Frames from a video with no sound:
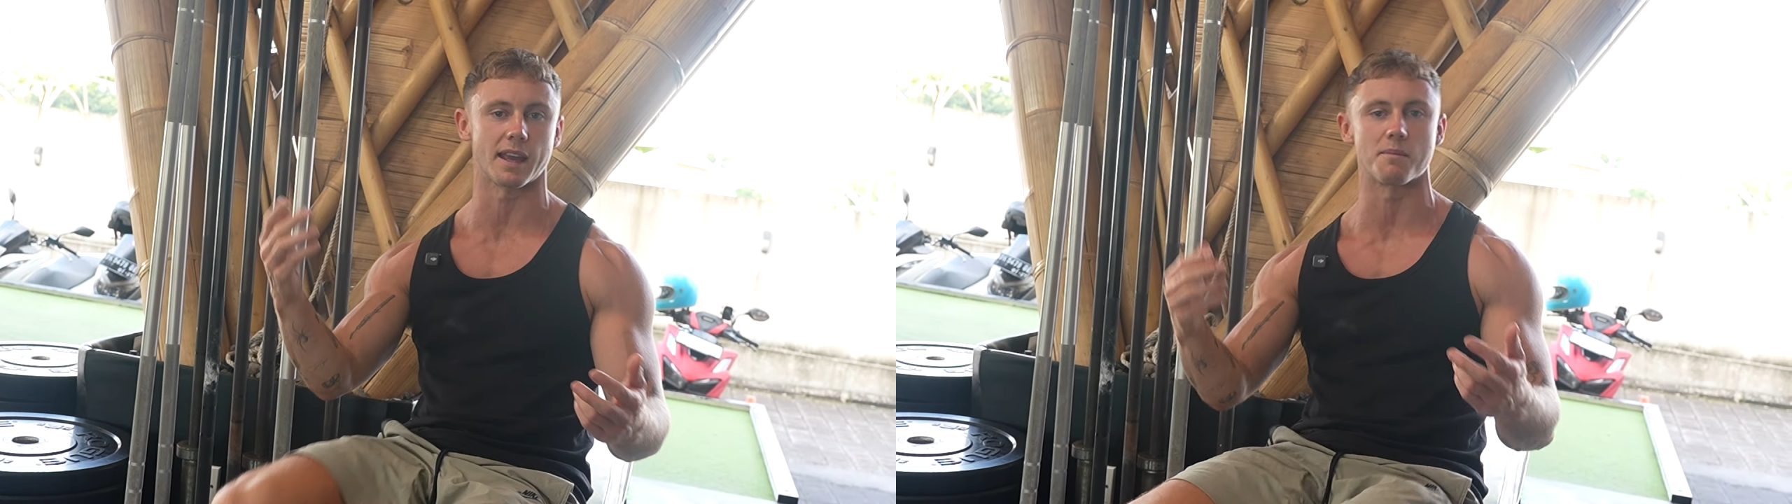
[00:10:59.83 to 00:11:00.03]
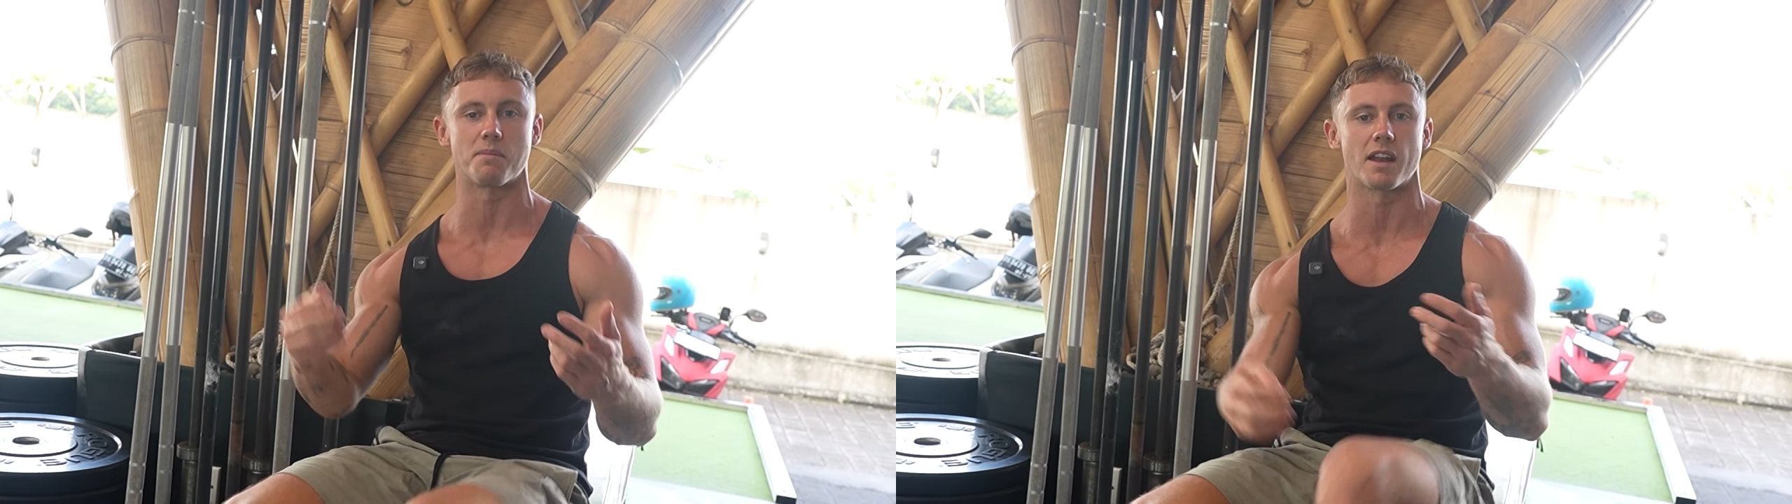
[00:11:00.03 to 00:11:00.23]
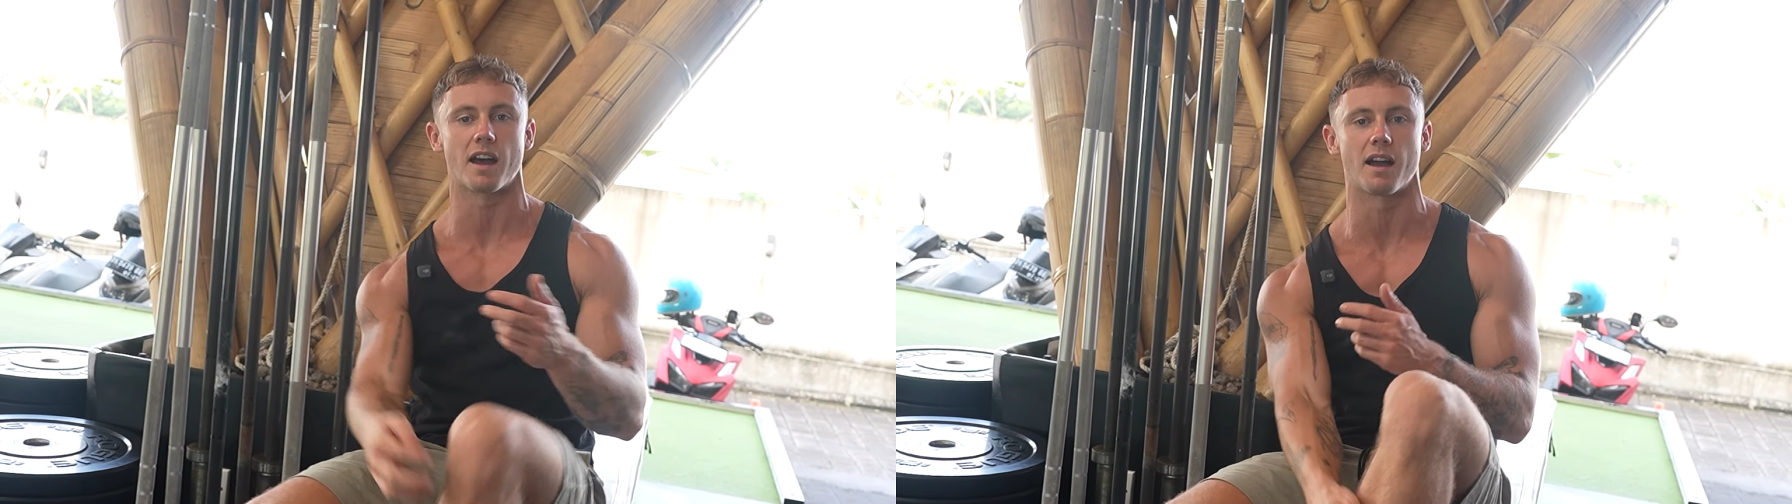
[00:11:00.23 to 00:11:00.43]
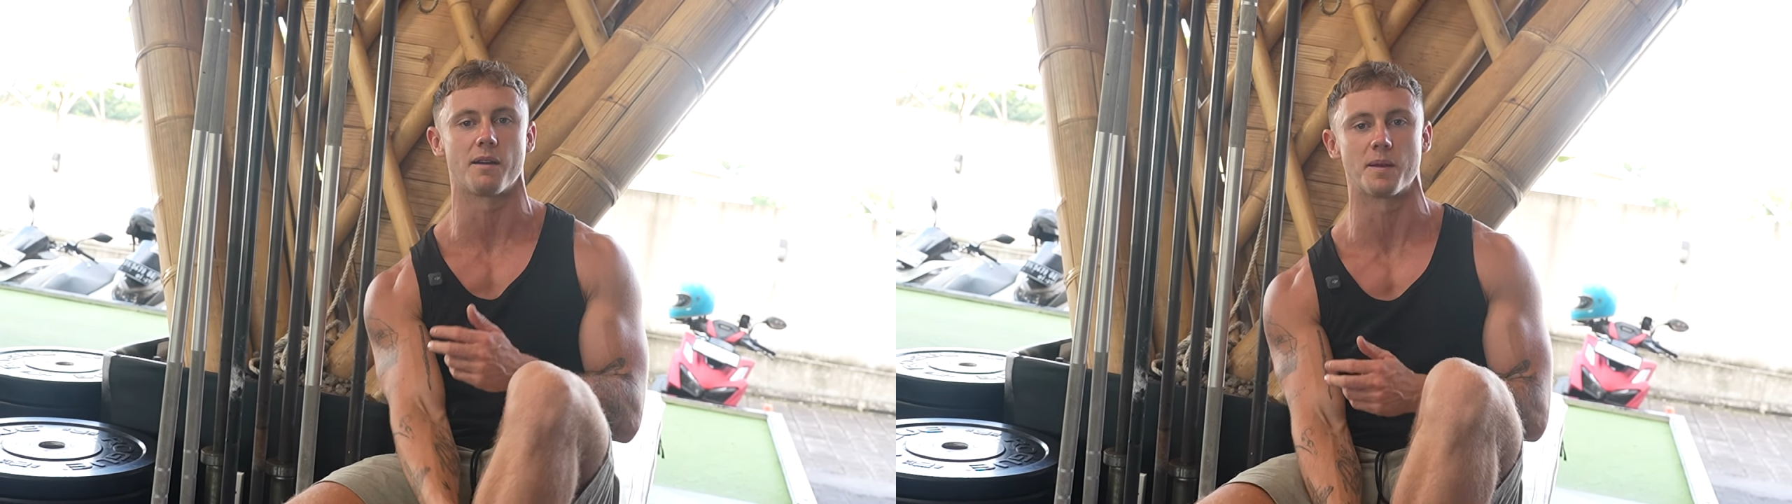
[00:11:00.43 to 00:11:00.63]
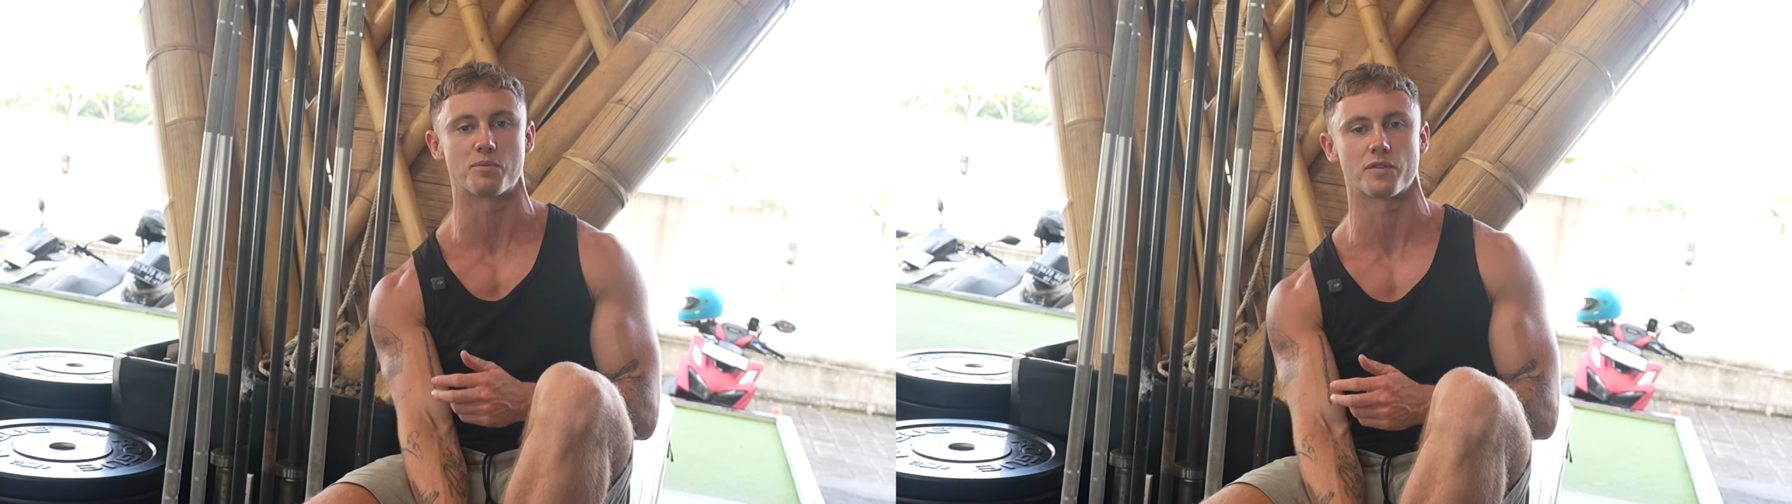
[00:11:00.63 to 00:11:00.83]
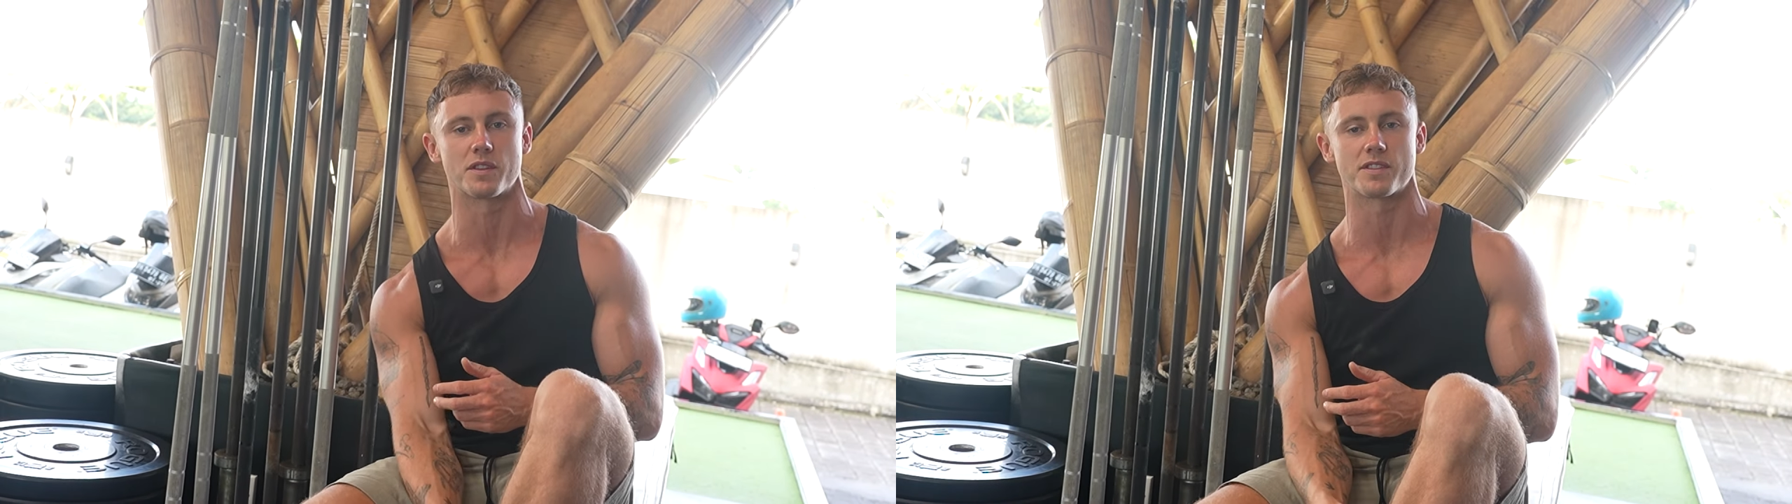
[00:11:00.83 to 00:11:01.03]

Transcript: getting better, improving the